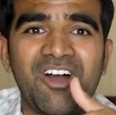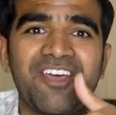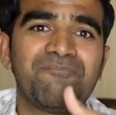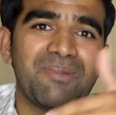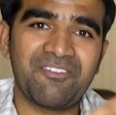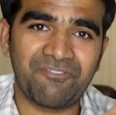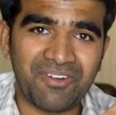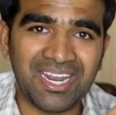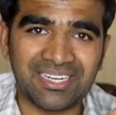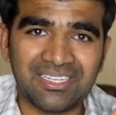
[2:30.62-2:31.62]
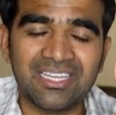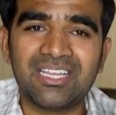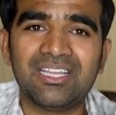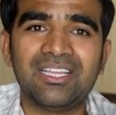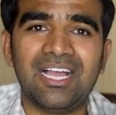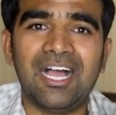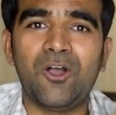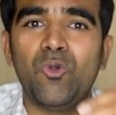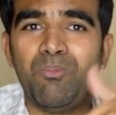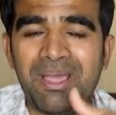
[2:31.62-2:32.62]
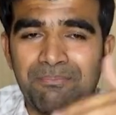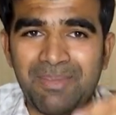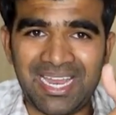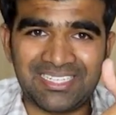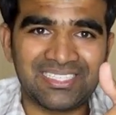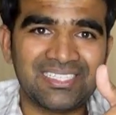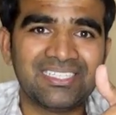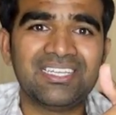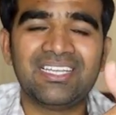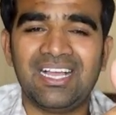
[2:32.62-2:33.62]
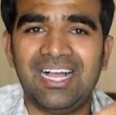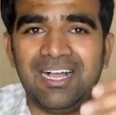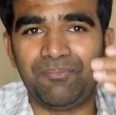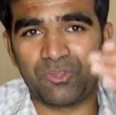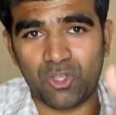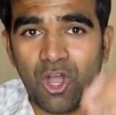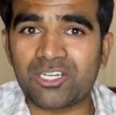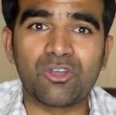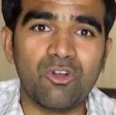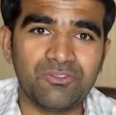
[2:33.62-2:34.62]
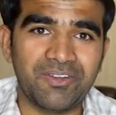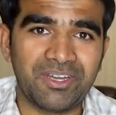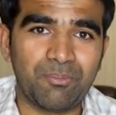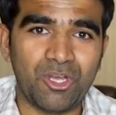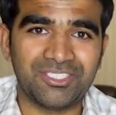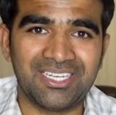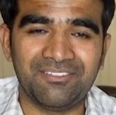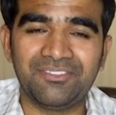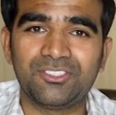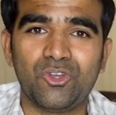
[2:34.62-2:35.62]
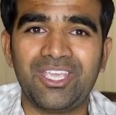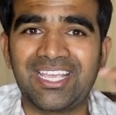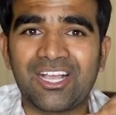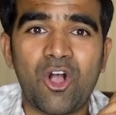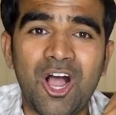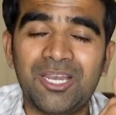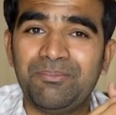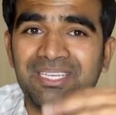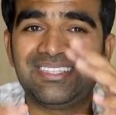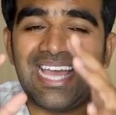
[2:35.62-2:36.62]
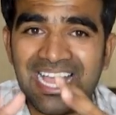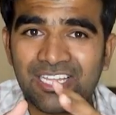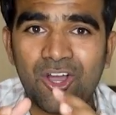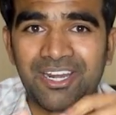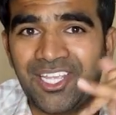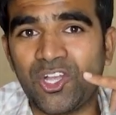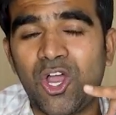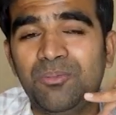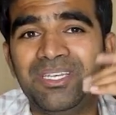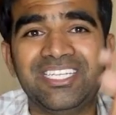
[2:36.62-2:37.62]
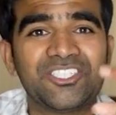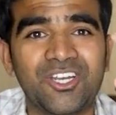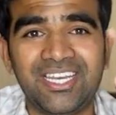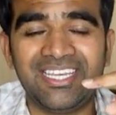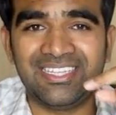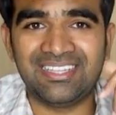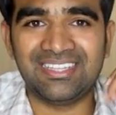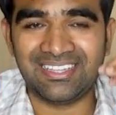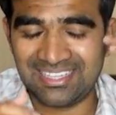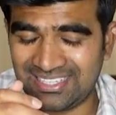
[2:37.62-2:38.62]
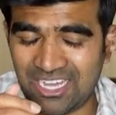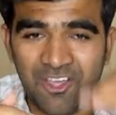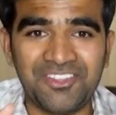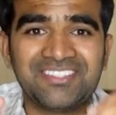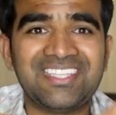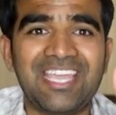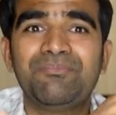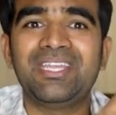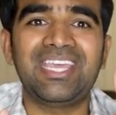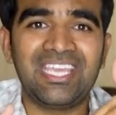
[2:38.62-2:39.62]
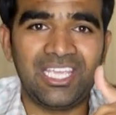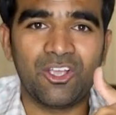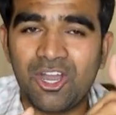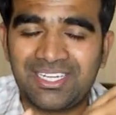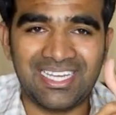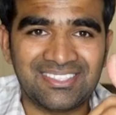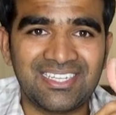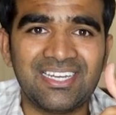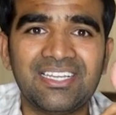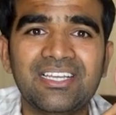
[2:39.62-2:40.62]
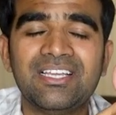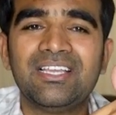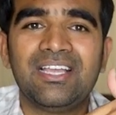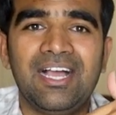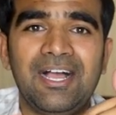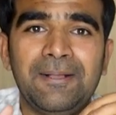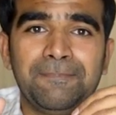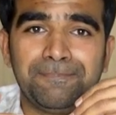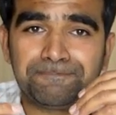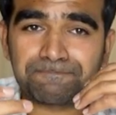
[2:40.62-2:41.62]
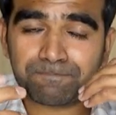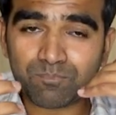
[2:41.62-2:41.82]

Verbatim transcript: one of my friend uh, whom I met um, got COVID positive. So he called me, thank God, he called me literally on the same day he got tested. Um,